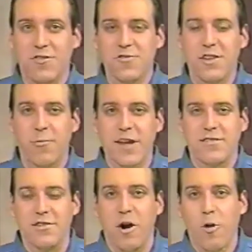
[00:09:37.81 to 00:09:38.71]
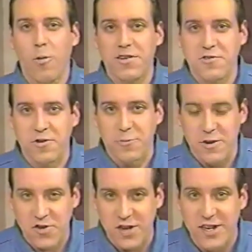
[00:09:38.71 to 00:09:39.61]
Sioux City West and Hull Western
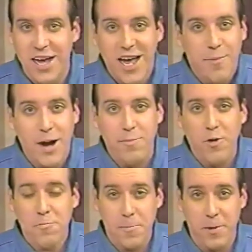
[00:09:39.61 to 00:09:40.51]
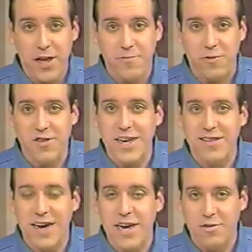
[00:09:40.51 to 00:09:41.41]
Christian might both be playing for
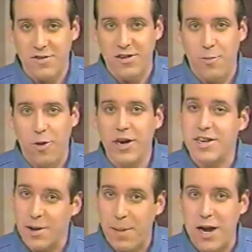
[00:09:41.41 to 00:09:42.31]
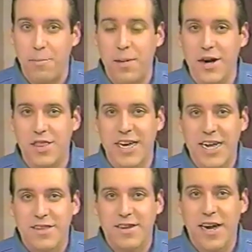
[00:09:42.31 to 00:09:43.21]
state titles in Des Moines in about a month.
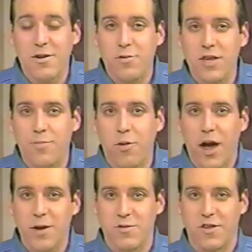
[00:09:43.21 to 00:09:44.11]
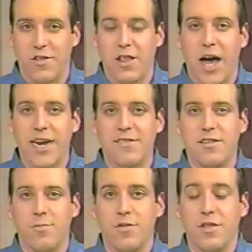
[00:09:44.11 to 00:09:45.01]
Tonight, only pride was on the line as
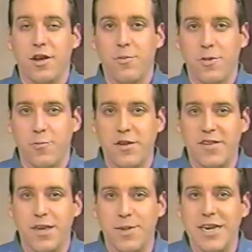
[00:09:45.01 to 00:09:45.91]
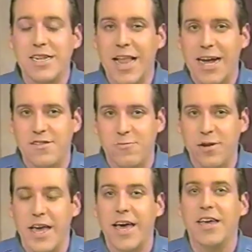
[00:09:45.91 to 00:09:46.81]
the number three team in Class
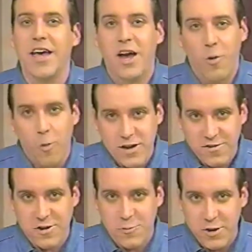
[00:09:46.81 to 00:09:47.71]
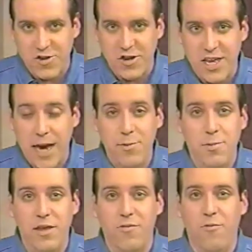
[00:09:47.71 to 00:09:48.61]
3A, Western Christian, came to
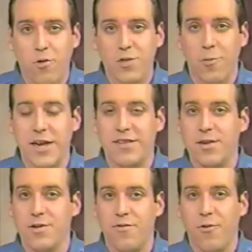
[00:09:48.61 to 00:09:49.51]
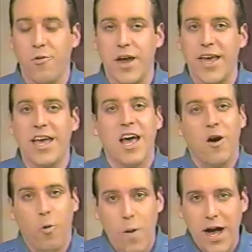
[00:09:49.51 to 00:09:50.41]
play the fourth-ranked team in 4A,
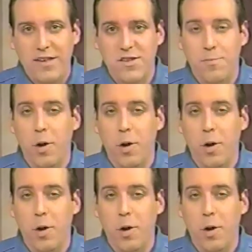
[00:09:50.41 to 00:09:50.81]
West.